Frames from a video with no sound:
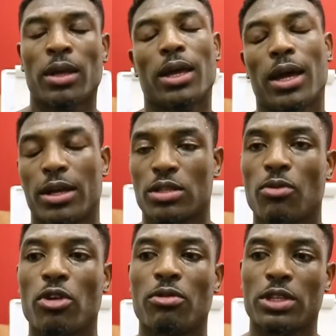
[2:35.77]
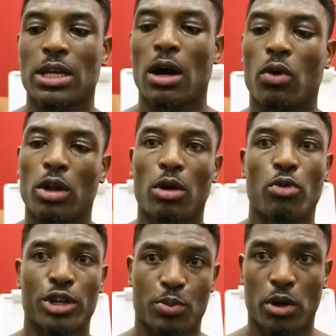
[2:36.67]
Yeah, yeah, some form of a title, a lot
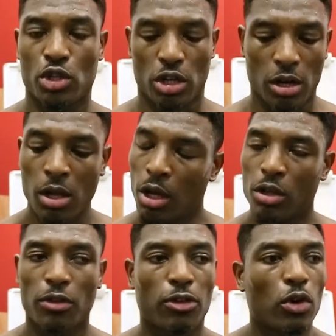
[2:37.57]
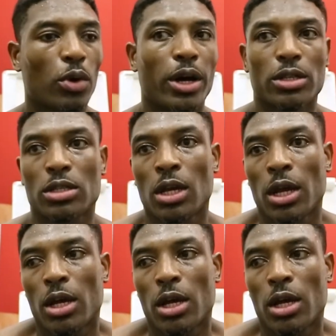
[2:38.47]
more exposure, the full works.